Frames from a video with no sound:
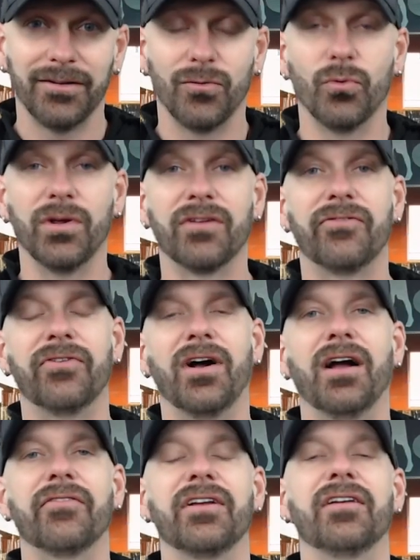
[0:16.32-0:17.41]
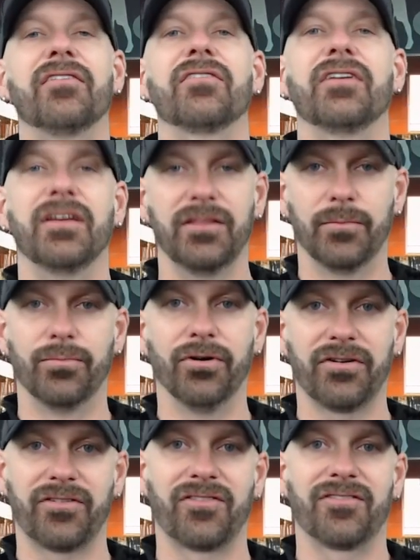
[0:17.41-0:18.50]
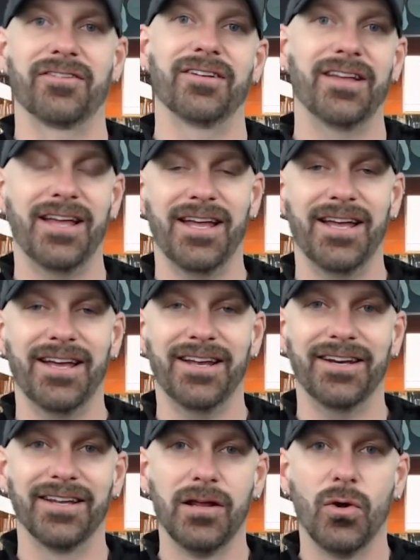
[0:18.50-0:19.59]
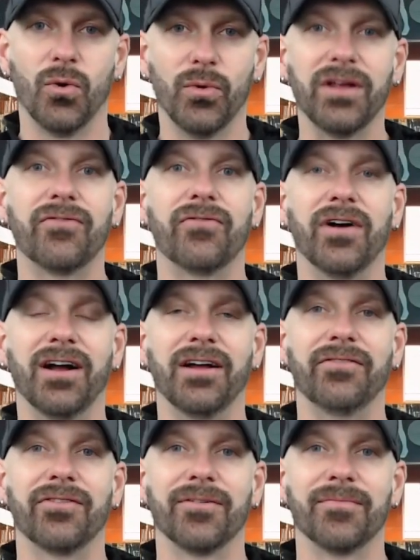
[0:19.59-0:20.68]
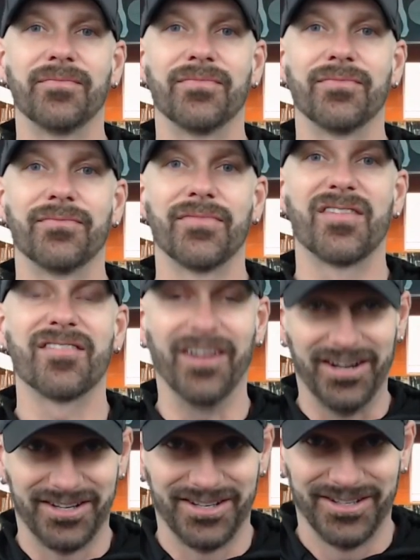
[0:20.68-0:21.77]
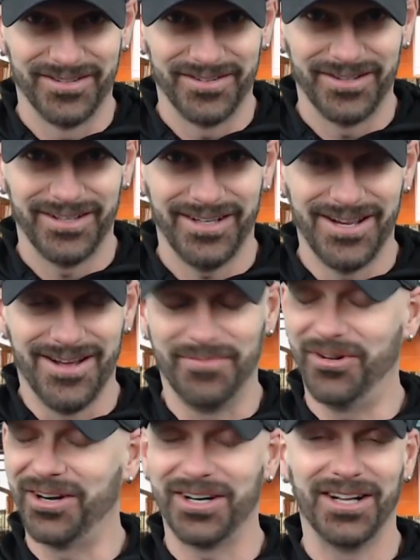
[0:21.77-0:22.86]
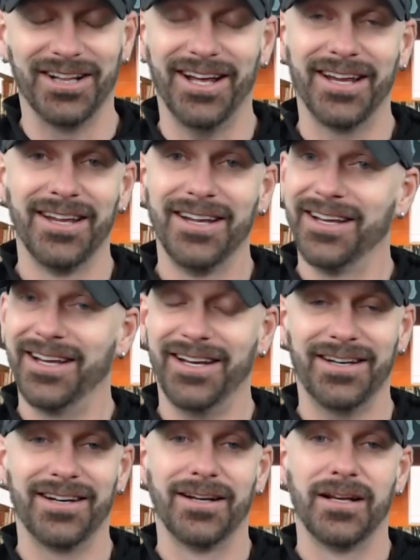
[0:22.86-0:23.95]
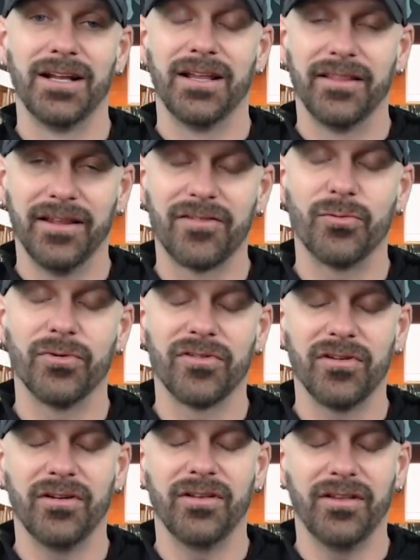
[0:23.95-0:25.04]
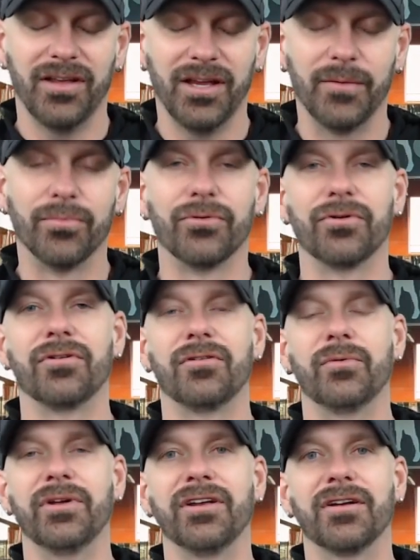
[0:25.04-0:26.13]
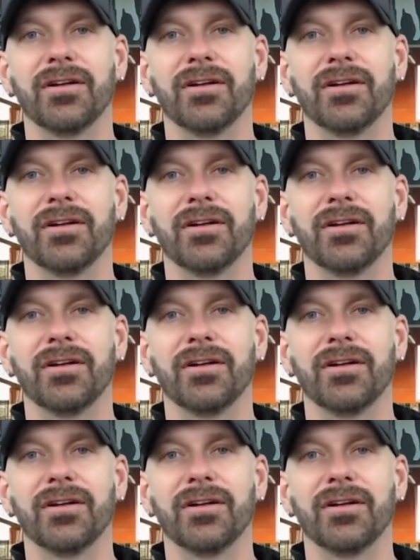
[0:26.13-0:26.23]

Week 5 is in the books. And week 5 sucked. I'm not going to lie. It This was a brutal week.